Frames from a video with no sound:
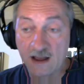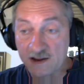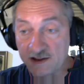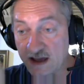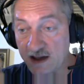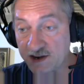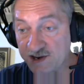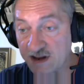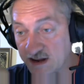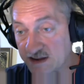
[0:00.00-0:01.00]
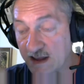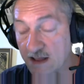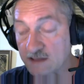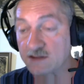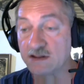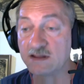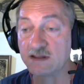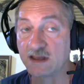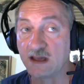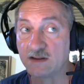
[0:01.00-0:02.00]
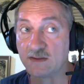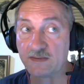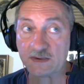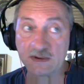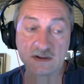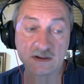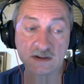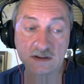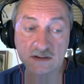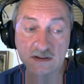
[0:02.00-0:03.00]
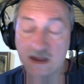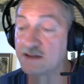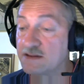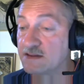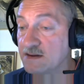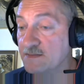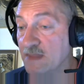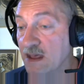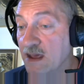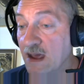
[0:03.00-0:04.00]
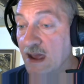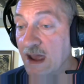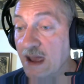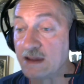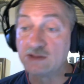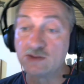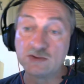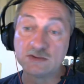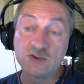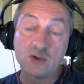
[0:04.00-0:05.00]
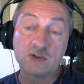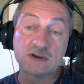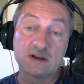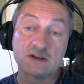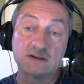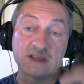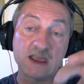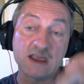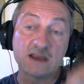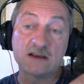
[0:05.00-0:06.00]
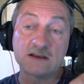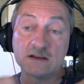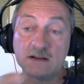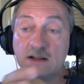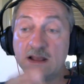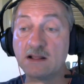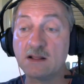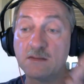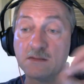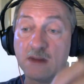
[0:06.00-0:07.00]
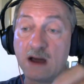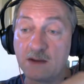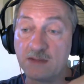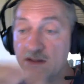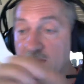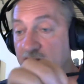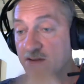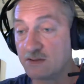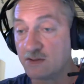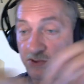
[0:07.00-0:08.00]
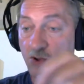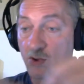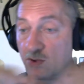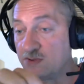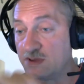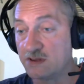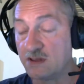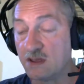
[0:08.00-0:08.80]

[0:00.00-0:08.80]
There she has Saturn in the sign of Cancer. And I told her, take little marbles, stones,